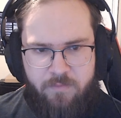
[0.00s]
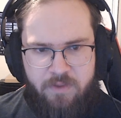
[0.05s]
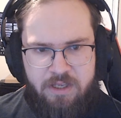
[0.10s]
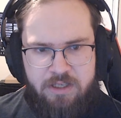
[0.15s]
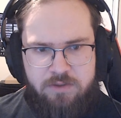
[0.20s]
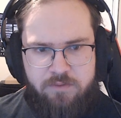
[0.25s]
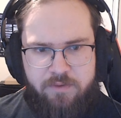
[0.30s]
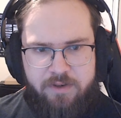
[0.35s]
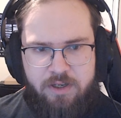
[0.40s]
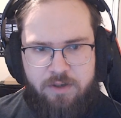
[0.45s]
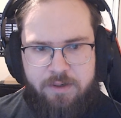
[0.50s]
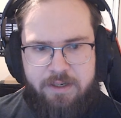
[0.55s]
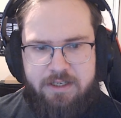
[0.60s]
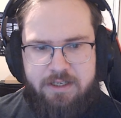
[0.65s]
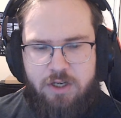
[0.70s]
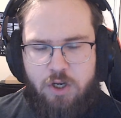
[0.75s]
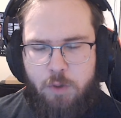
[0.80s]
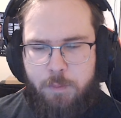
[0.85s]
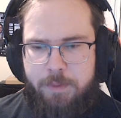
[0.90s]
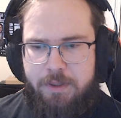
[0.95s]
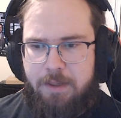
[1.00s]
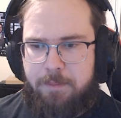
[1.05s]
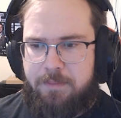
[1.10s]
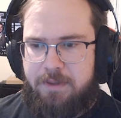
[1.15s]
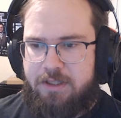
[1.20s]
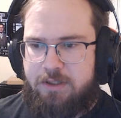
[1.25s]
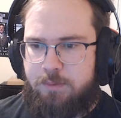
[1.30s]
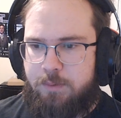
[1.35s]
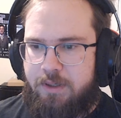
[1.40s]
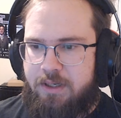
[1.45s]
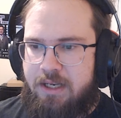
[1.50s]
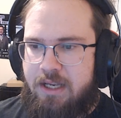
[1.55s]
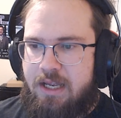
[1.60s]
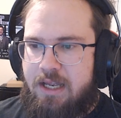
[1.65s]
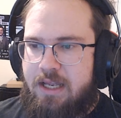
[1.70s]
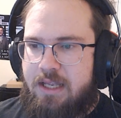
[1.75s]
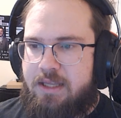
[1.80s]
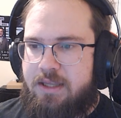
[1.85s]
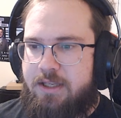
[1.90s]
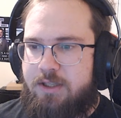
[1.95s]
So if I go ahead and open up this one
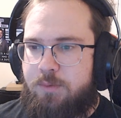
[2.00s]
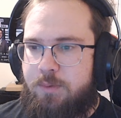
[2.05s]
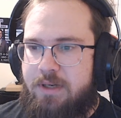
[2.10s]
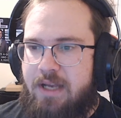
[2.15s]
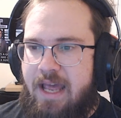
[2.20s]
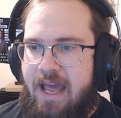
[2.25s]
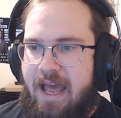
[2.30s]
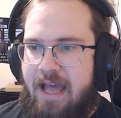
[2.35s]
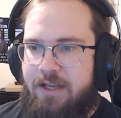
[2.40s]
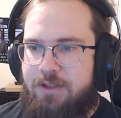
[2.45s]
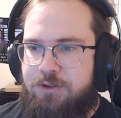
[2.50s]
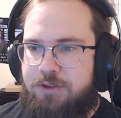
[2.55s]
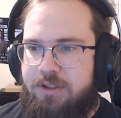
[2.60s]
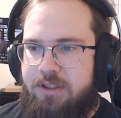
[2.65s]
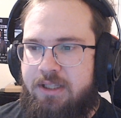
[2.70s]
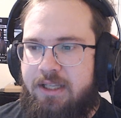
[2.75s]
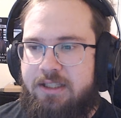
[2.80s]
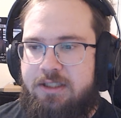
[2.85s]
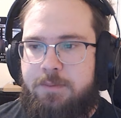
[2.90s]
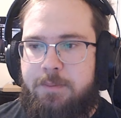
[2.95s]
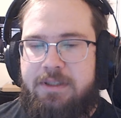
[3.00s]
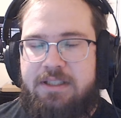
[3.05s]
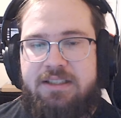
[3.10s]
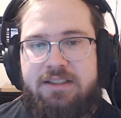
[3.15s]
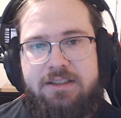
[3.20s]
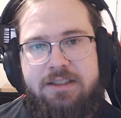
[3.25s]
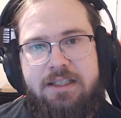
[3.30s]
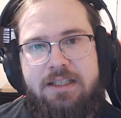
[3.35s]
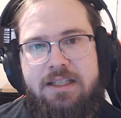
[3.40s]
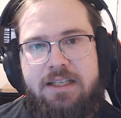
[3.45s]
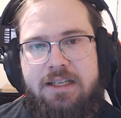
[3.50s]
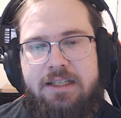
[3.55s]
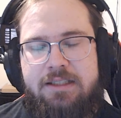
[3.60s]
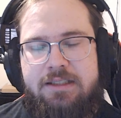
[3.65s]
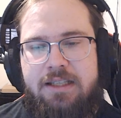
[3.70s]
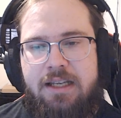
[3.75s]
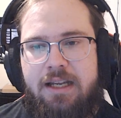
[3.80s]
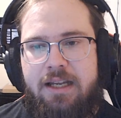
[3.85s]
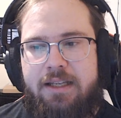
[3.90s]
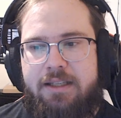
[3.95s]
actually lets me see the
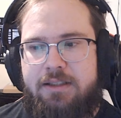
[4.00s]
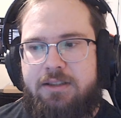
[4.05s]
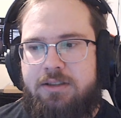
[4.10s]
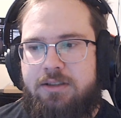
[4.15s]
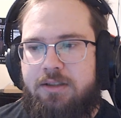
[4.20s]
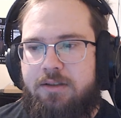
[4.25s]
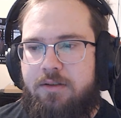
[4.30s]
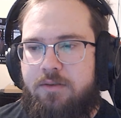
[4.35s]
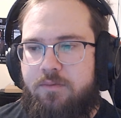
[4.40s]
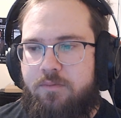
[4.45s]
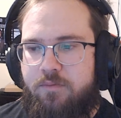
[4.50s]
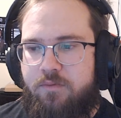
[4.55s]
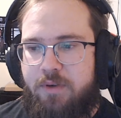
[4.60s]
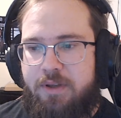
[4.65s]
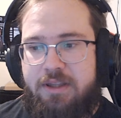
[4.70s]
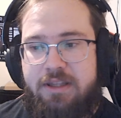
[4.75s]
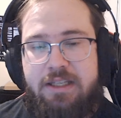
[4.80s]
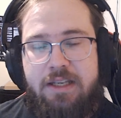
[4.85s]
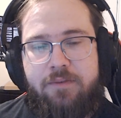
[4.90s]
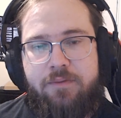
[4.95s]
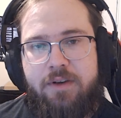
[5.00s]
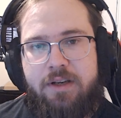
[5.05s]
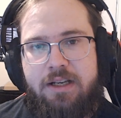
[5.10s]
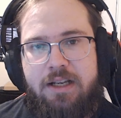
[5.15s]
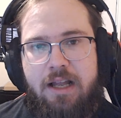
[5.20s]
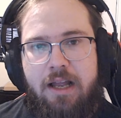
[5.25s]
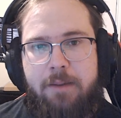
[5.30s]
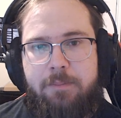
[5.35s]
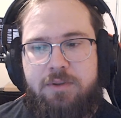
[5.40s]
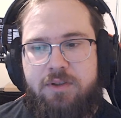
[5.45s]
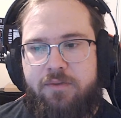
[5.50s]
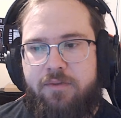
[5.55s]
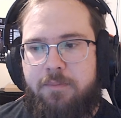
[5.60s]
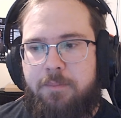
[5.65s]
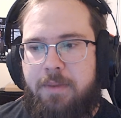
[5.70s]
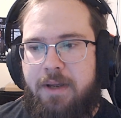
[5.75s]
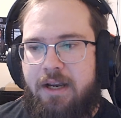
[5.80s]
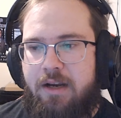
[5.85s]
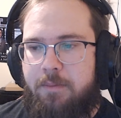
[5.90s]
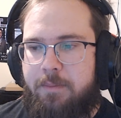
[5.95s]
designs with different types of
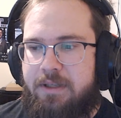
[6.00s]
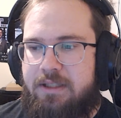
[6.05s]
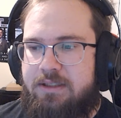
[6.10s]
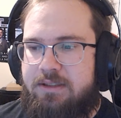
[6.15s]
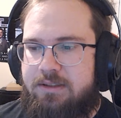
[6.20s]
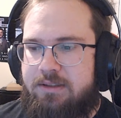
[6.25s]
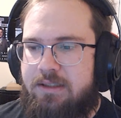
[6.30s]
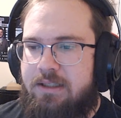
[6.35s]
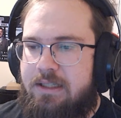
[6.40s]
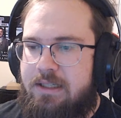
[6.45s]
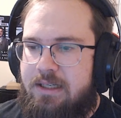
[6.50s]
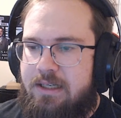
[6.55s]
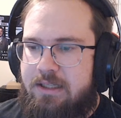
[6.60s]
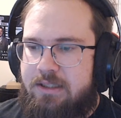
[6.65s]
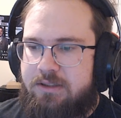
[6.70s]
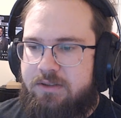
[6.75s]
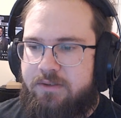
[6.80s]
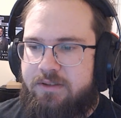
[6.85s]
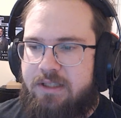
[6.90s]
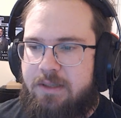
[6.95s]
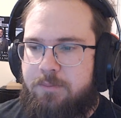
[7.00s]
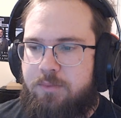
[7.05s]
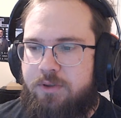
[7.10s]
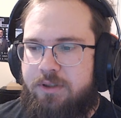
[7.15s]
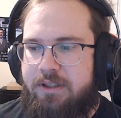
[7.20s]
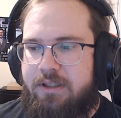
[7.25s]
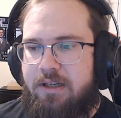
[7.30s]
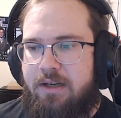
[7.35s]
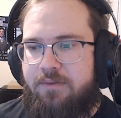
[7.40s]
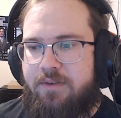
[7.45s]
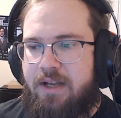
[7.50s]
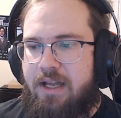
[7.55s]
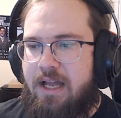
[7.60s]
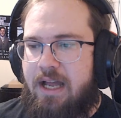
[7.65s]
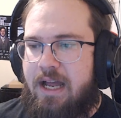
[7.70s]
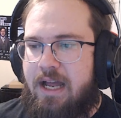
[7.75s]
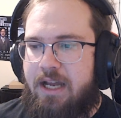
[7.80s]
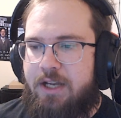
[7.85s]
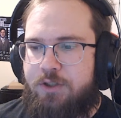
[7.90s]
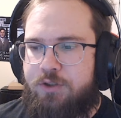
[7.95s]
impairments. So for example, here I've got
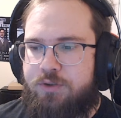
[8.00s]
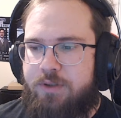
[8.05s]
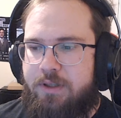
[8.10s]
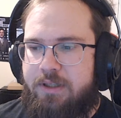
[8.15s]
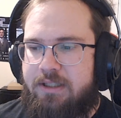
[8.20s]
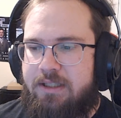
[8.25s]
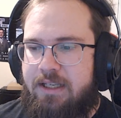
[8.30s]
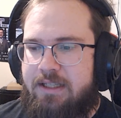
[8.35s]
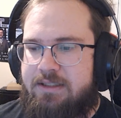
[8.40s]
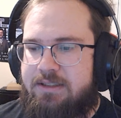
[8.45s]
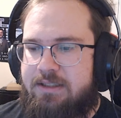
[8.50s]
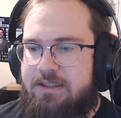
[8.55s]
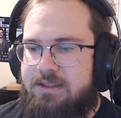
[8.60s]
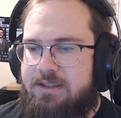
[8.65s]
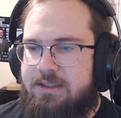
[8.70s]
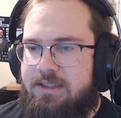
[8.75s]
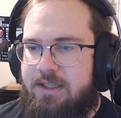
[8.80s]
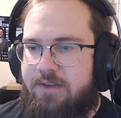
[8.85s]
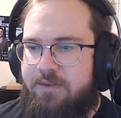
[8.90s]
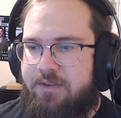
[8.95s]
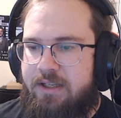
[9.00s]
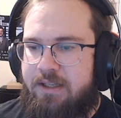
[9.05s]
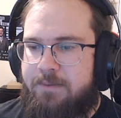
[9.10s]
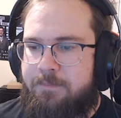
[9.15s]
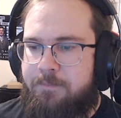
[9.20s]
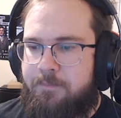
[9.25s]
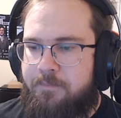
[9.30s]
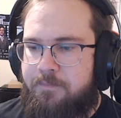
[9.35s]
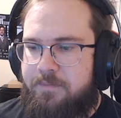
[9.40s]
eye strain and light sensitivity.